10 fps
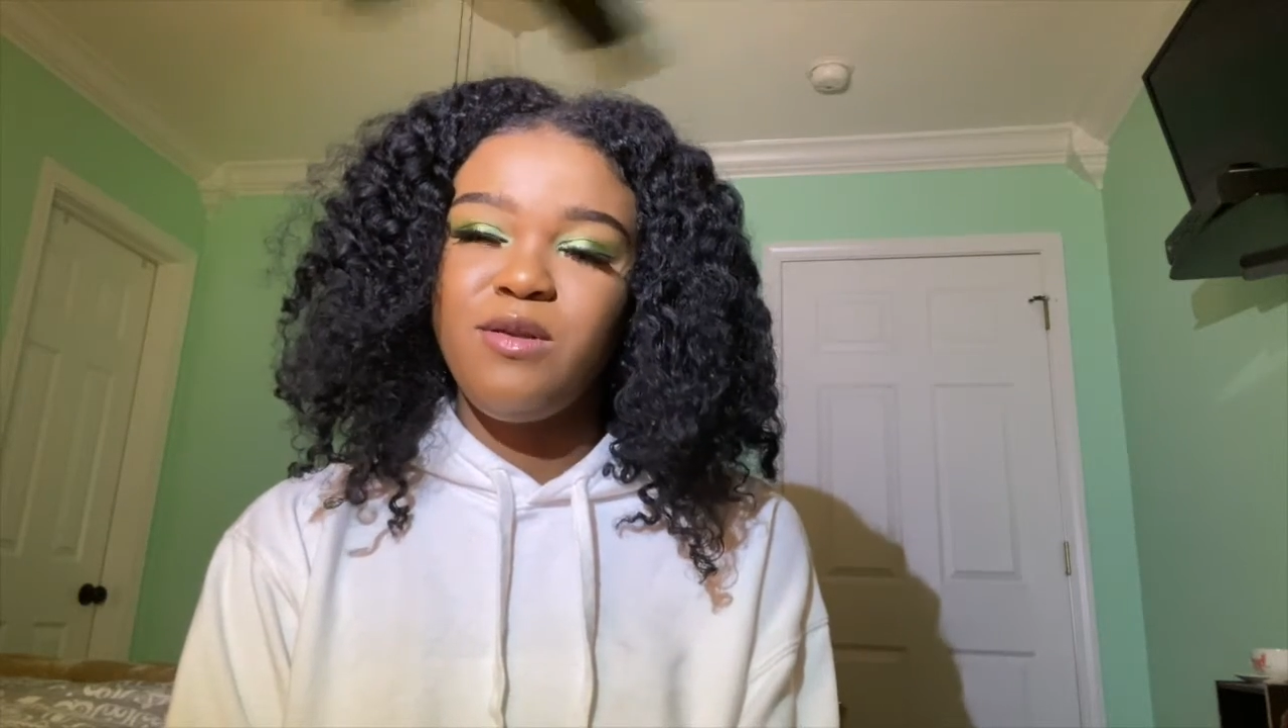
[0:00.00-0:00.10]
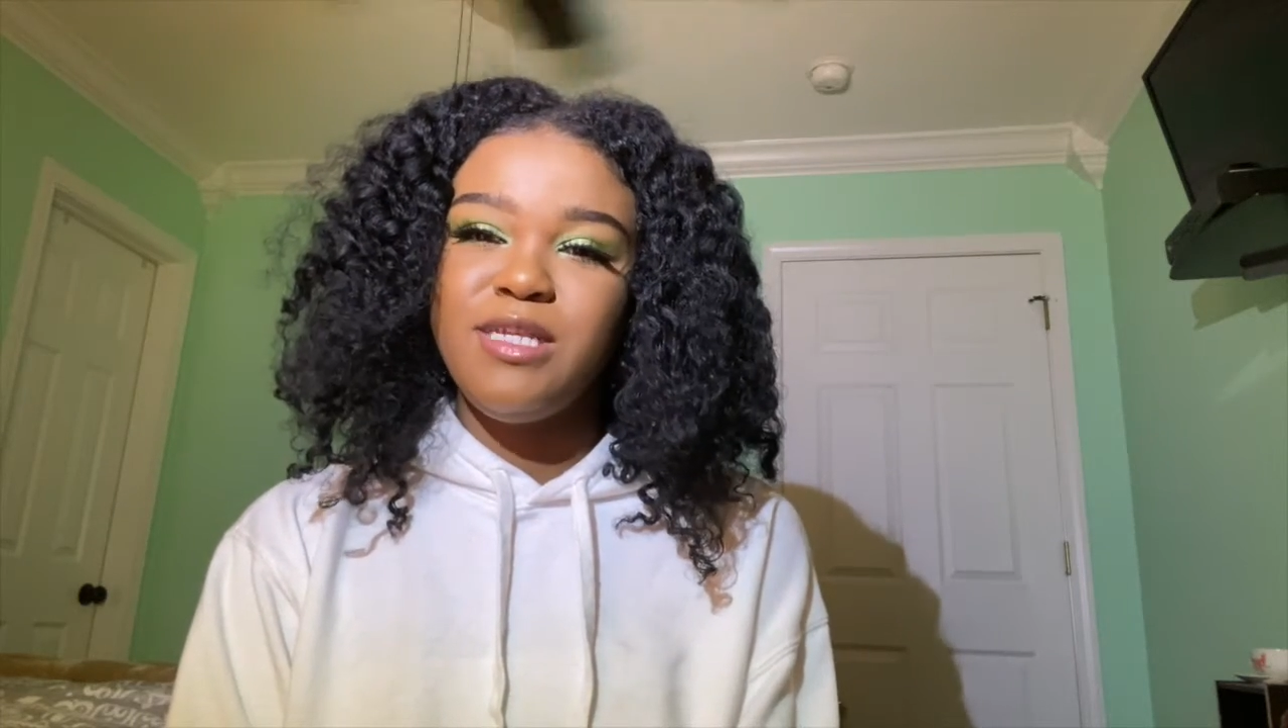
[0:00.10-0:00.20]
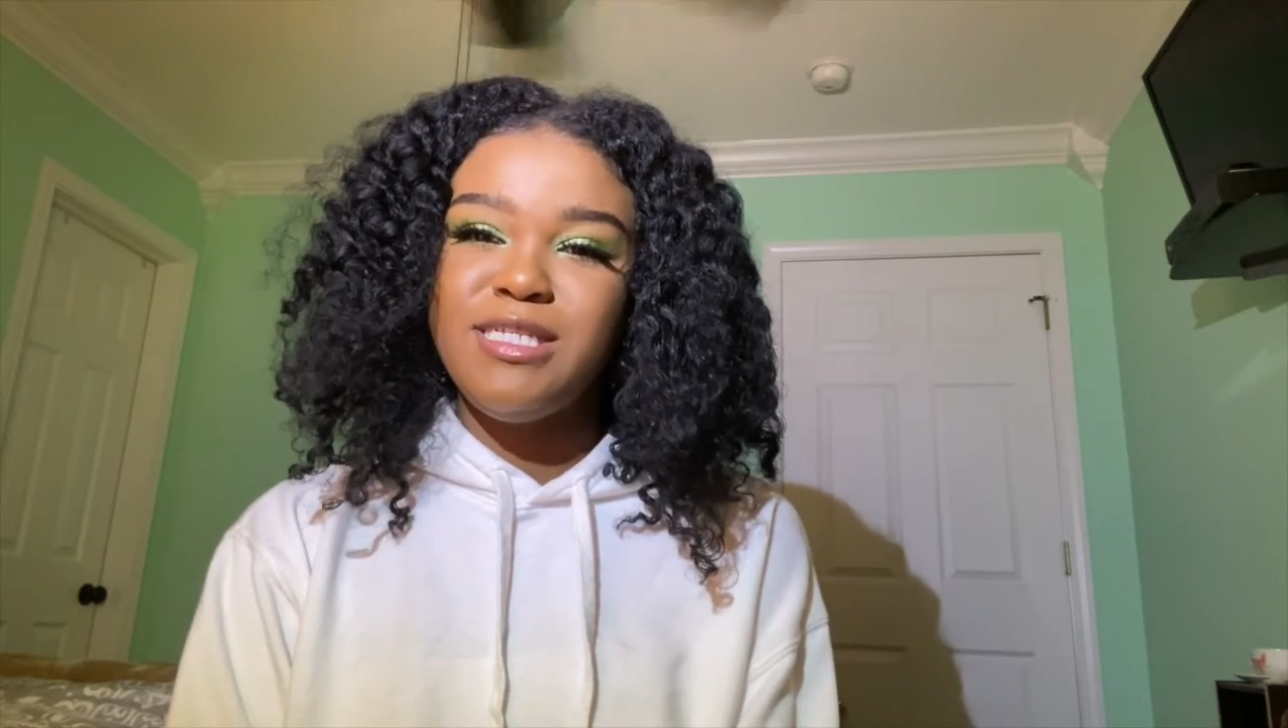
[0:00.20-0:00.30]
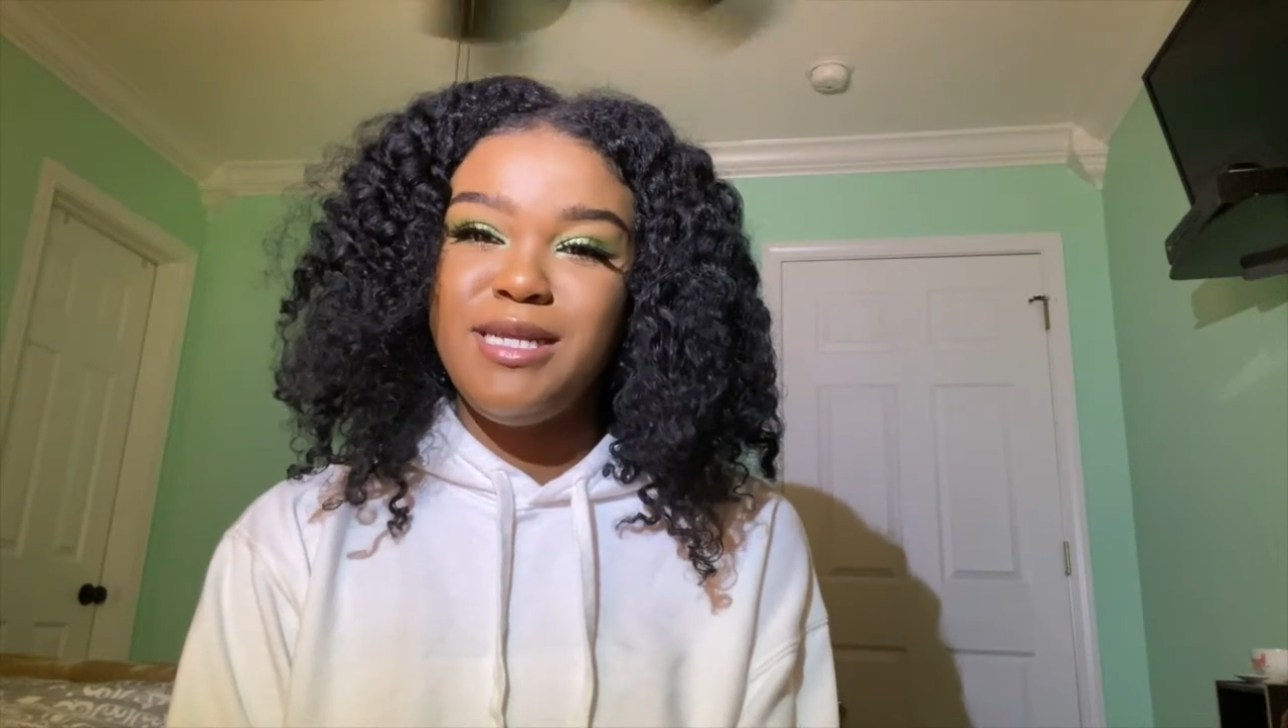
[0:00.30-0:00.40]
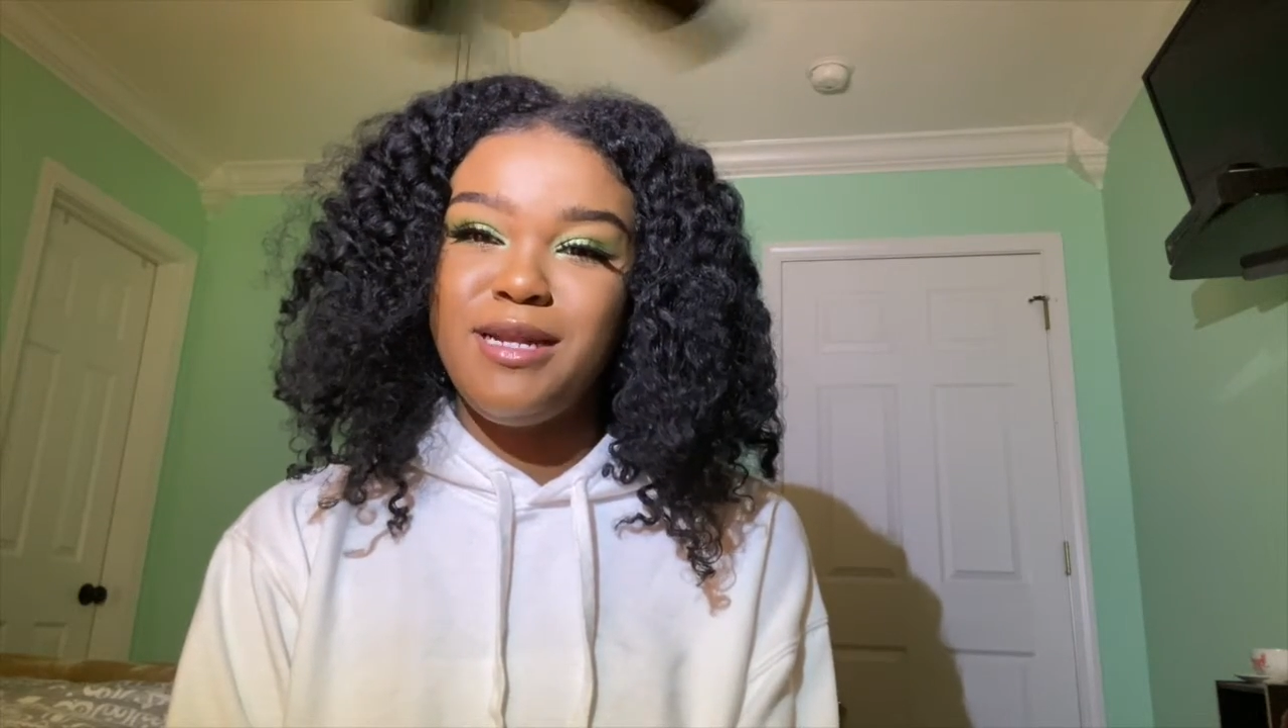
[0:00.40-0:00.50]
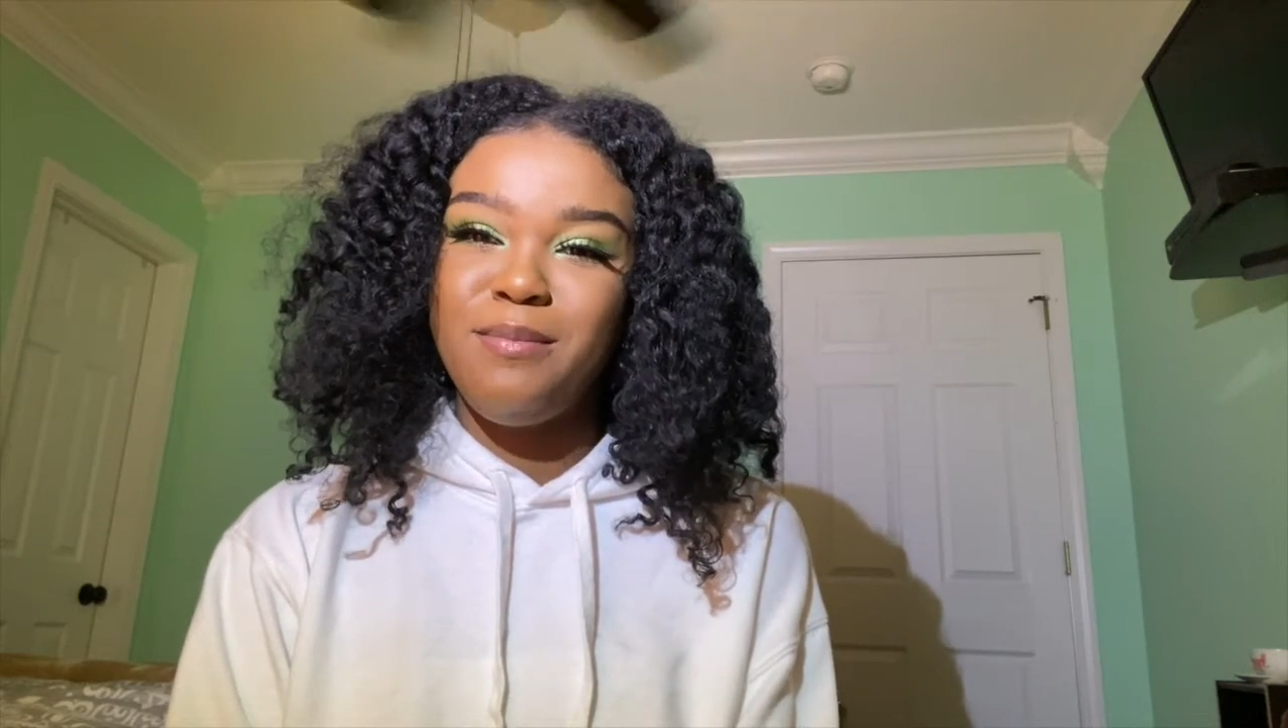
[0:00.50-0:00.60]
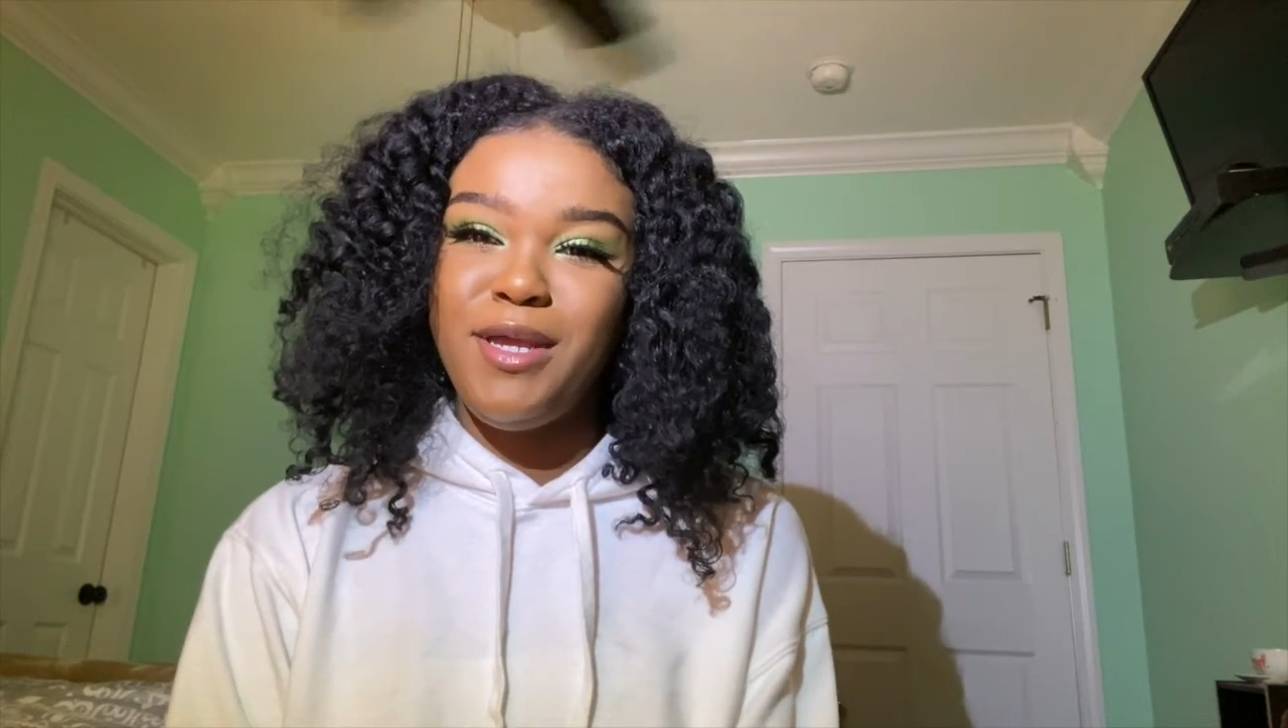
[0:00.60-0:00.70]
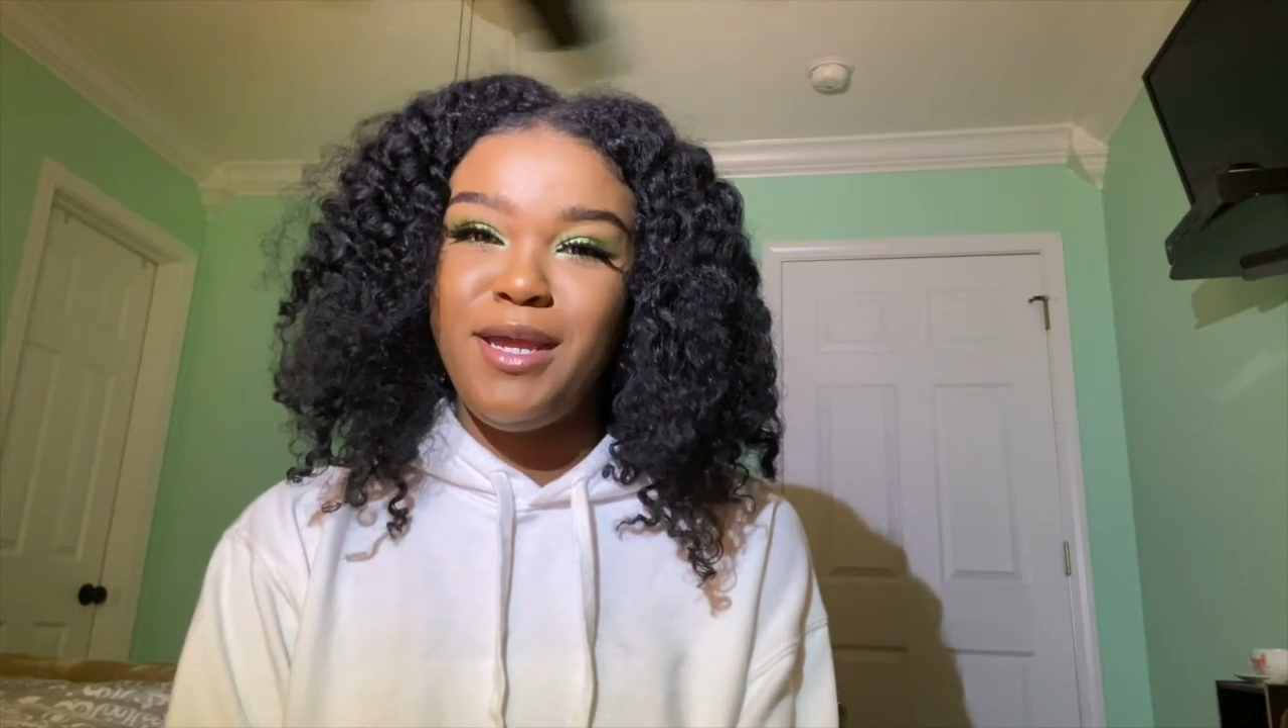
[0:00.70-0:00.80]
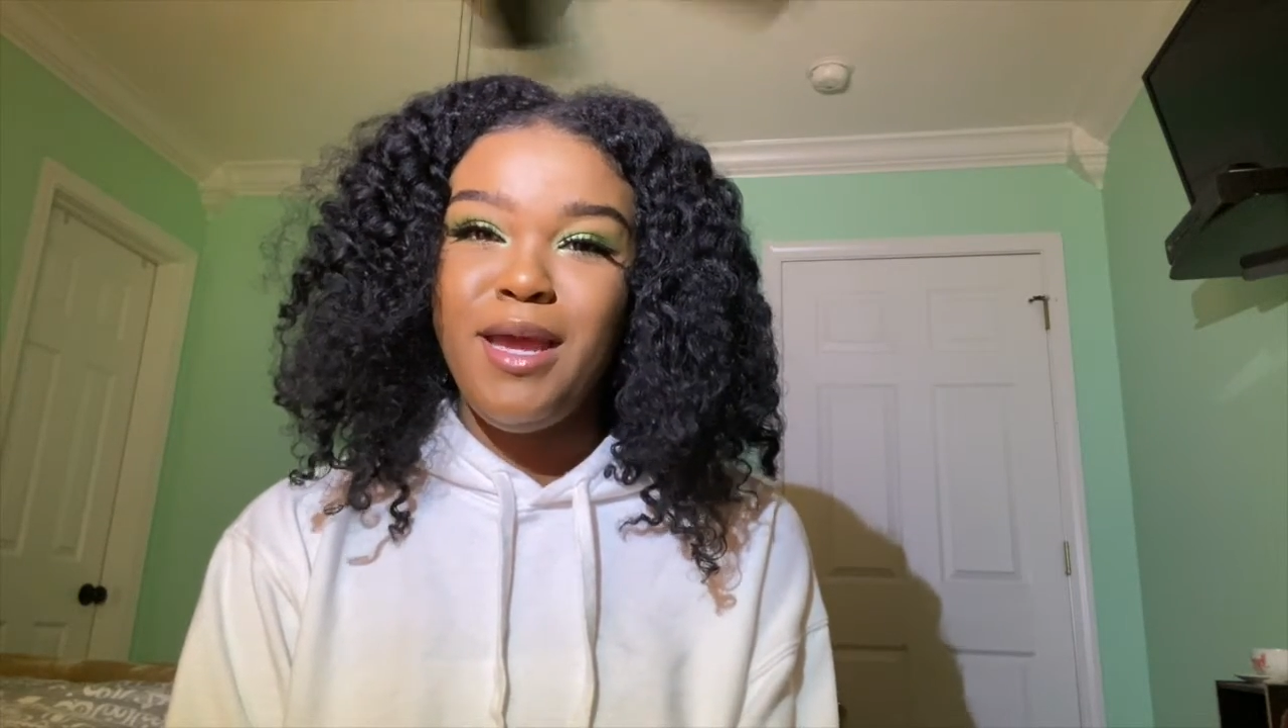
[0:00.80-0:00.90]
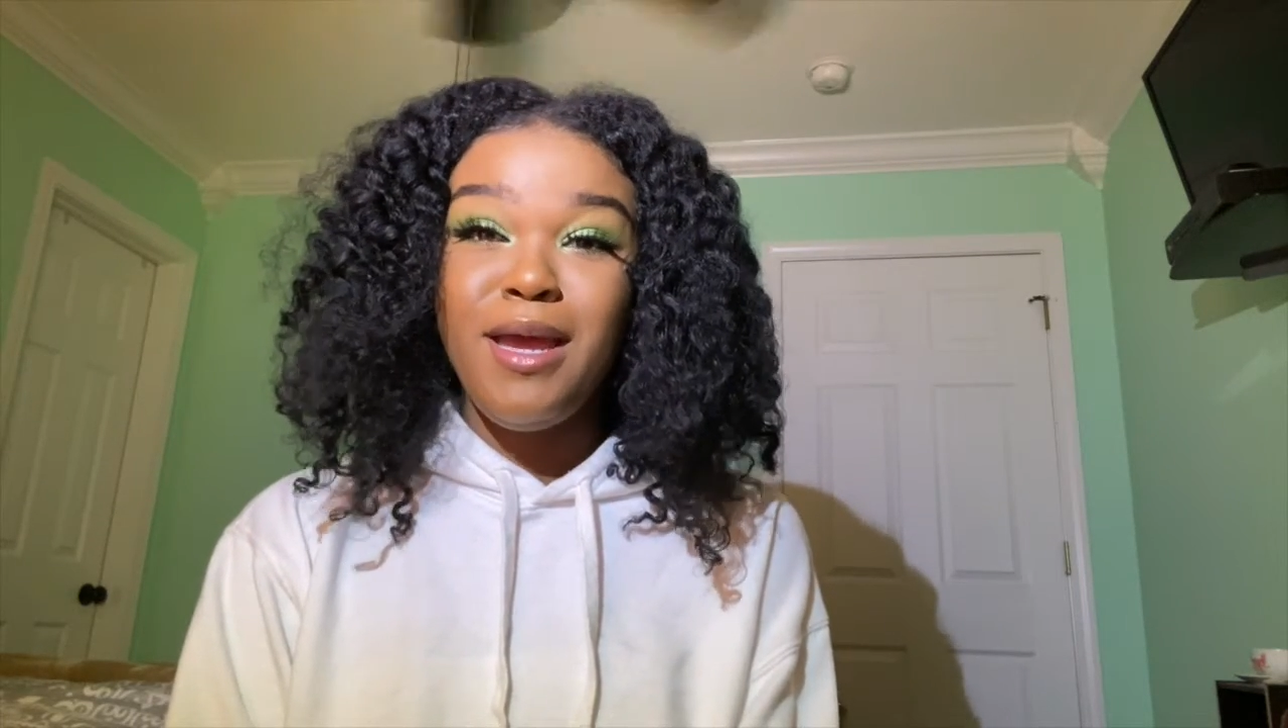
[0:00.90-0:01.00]
listening to
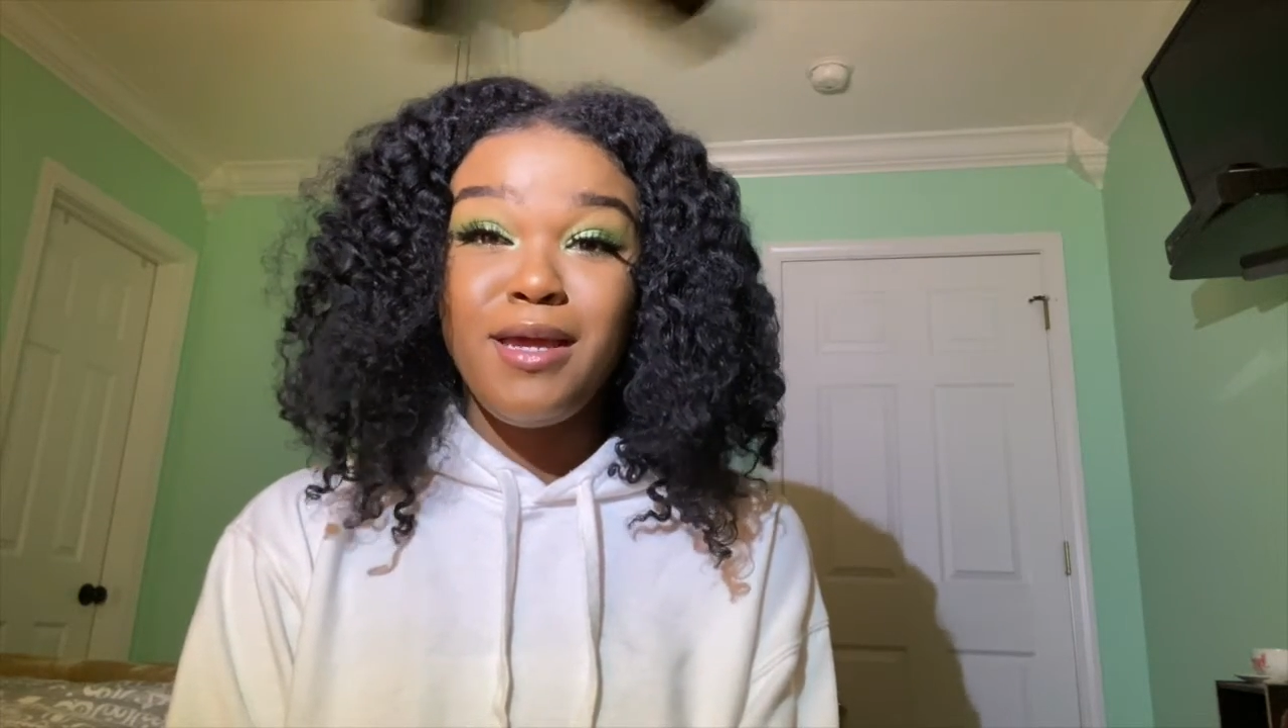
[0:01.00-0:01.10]
me?